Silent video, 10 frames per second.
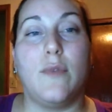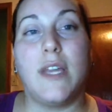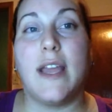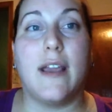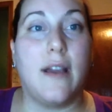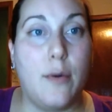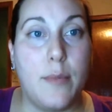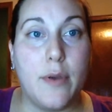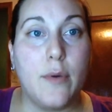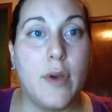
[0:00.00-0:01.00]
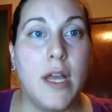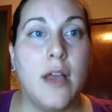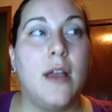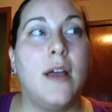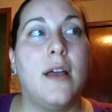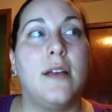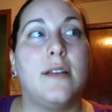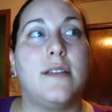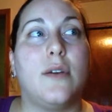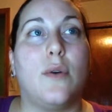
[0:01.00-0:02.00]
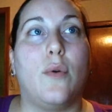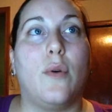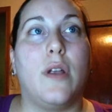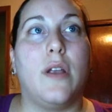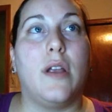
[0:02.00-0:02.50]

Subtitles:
We can't help you. So,